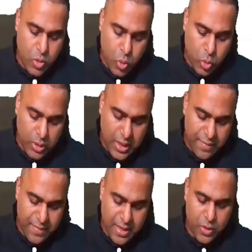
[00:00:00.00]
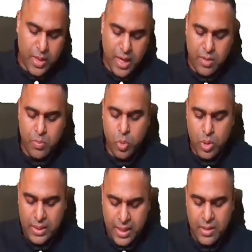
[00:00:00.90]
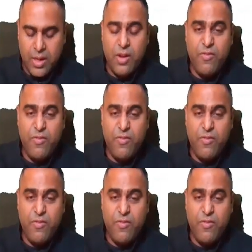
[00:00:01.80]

Only when you get more than